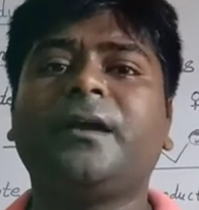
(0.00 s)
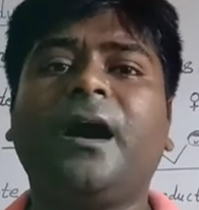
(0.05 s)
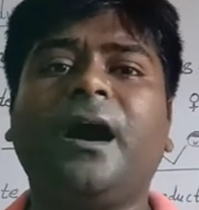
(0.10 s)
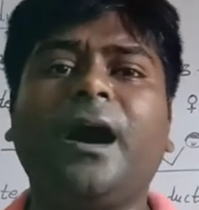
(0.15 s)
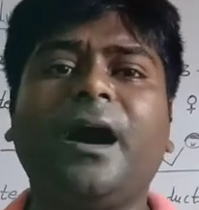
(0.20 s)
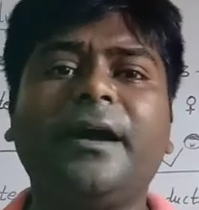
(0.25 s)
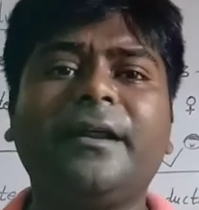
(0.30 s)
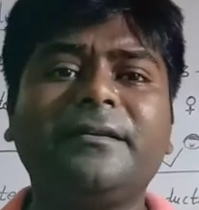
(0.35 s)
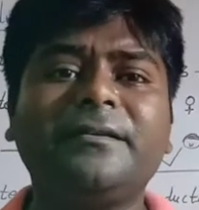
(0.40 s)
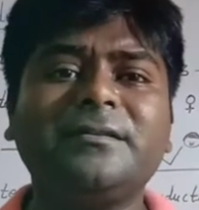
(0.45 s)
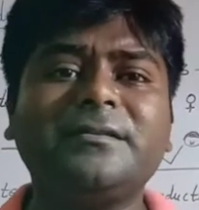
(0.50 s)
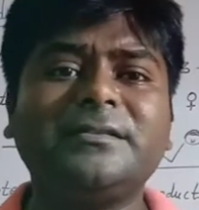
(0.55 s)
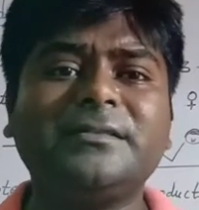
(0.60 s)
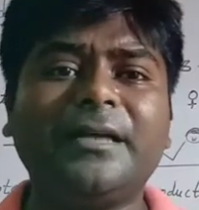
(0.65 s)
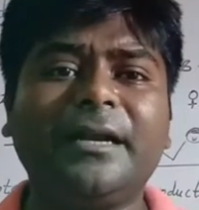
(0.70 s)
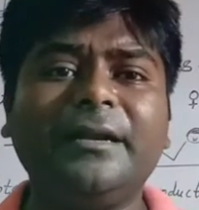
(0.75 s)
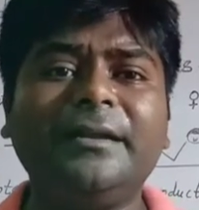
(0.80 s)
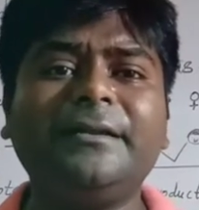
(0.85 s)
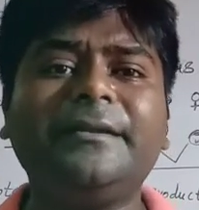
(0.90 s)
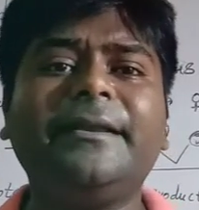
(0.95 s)
are
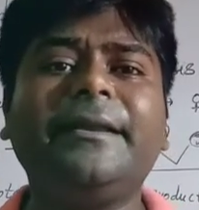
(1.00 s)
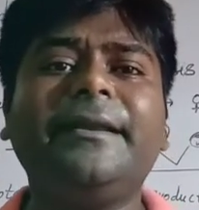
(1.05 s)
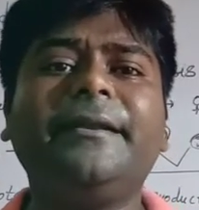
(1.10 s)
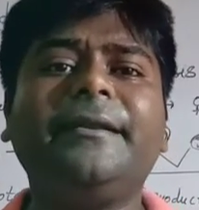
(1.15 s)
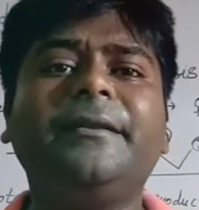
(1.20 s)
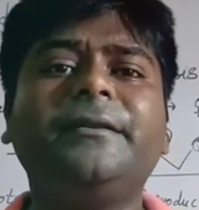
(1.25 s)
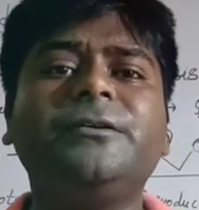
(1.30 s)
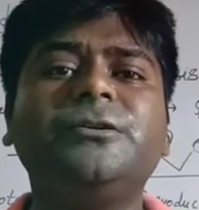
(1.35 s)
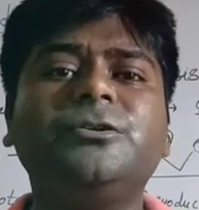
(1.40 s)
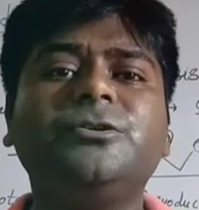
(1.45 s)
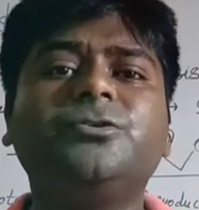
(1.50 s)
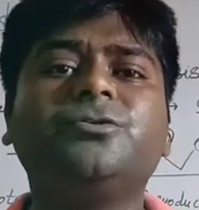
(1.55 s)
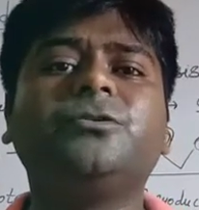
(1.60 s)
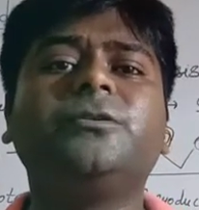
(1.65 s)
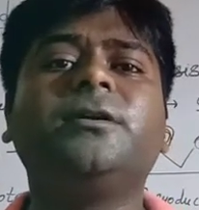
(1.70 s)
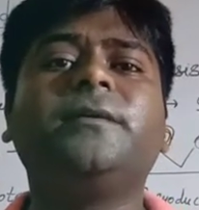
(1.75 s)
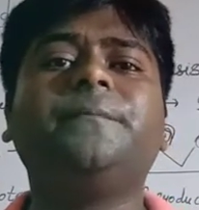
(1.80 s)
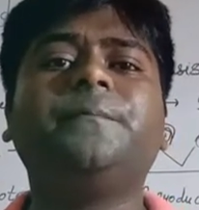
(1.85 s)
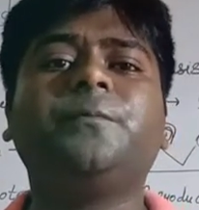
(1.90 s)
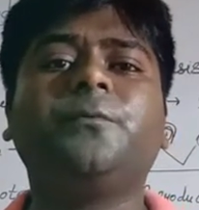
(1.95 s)
resulted into
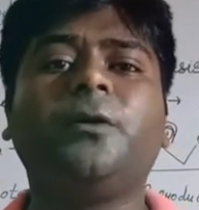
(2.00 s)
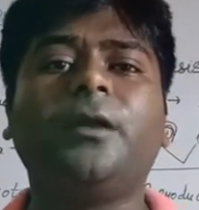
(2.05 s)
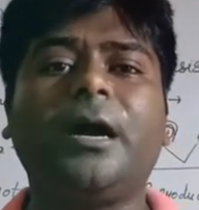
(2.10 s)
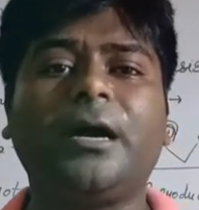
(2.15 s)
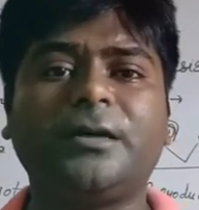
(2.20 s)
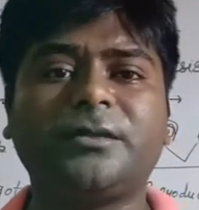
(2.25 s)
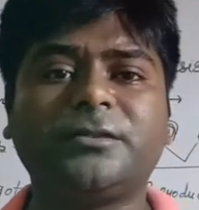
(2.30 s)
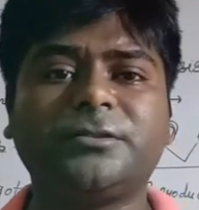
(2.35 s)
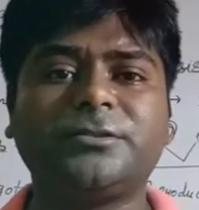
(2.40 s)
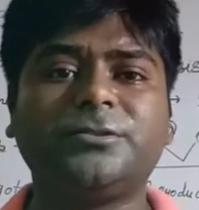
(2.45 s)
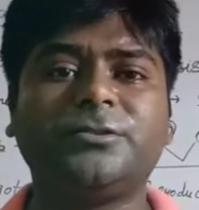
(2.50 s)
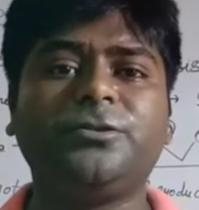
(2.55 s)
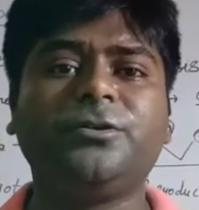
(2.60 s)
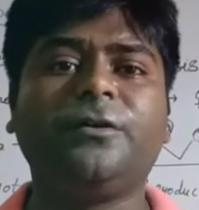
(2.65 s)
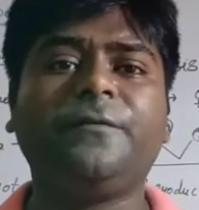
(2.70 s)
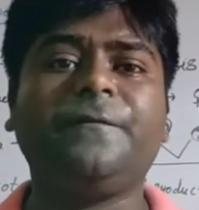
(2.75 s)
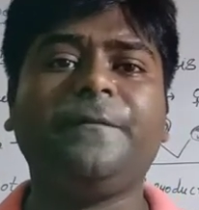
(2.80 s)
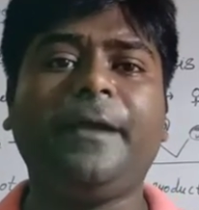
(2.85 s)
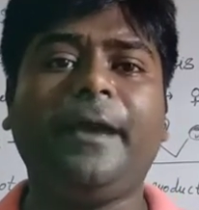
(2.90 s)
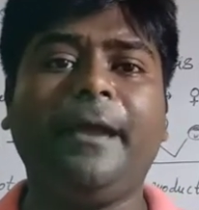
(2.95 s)
the production
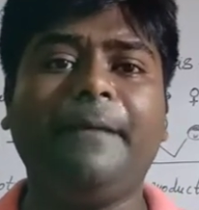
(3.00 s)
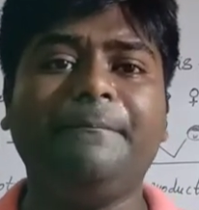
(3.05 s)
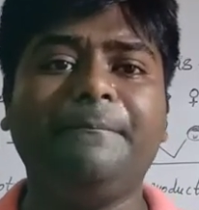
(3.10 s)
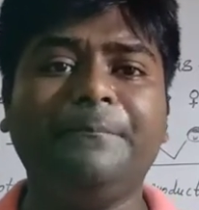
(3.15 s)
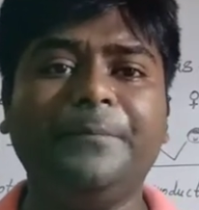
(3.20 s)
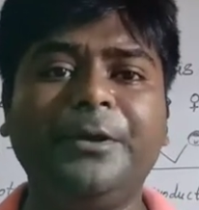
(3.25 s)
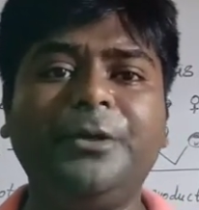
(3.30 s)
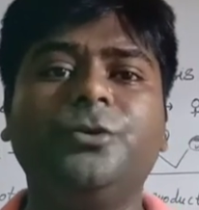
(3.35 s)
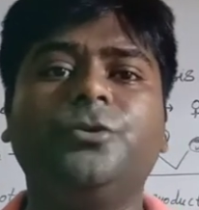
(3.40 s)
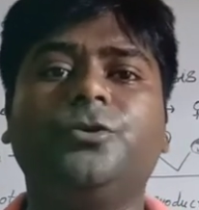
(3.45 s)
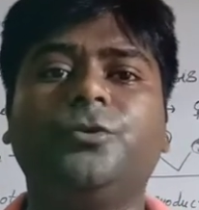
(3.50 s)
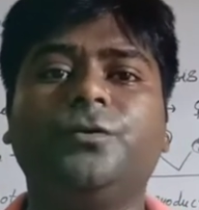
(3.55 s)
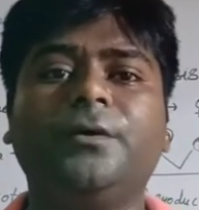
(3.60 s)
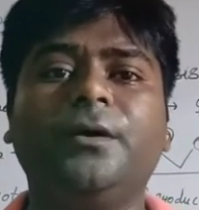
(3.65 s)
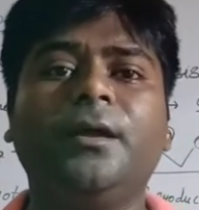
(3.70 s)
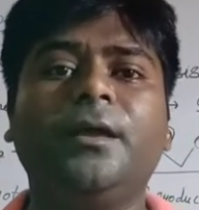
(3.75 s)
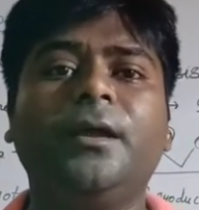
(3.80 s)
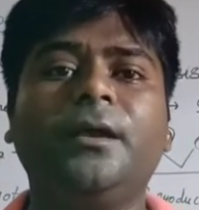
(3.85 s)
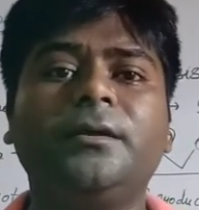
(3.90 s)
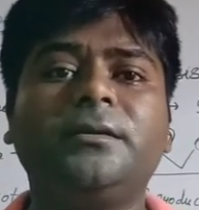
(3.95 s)
of embryo,